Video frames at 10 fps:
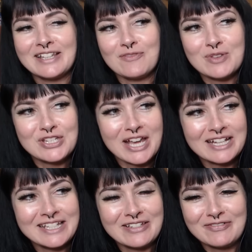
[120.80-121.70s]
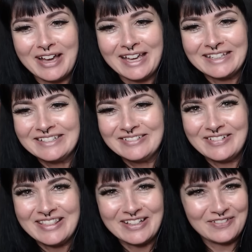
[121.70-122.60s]
I've been chatting away
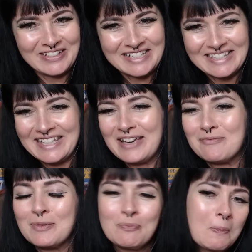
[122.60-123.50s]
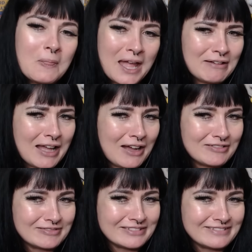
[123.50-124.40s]
with the lovely Skip. And
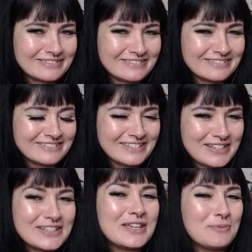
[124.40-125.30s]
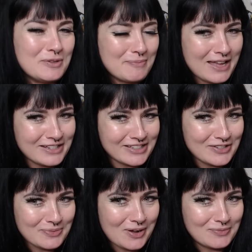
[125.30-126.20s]
now, Skip, you mentioned
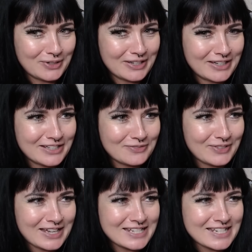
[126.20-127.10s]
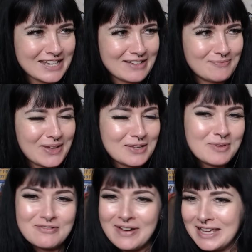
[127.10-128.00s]
one word which made
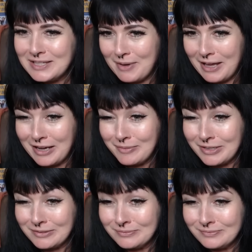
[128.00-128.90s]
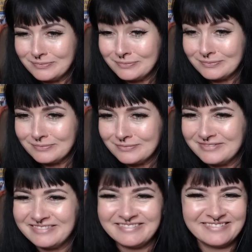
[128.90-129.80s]
me raise my eyebrow.
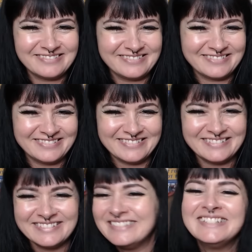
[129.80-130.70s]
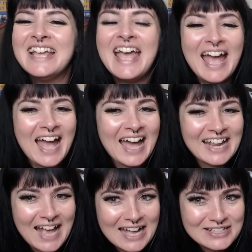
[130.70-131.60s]
And
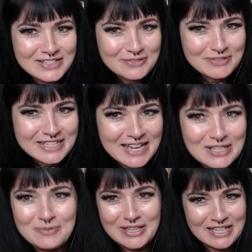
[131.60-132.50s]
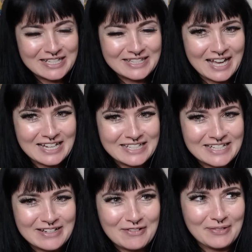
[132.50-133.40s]
I had to double take because I
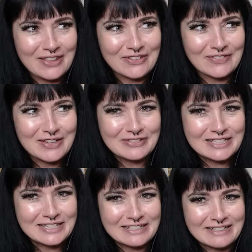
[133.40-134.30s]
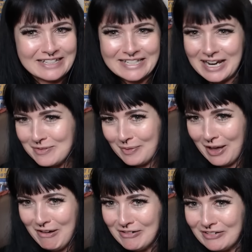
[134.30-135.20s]
didn't know whether it was a
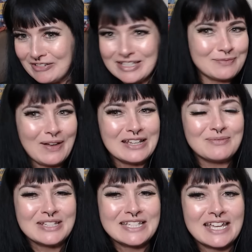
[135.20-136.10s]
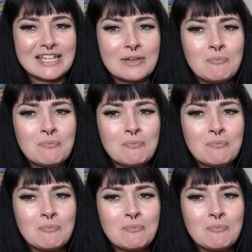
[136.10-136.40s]
typo or a spelling mistake.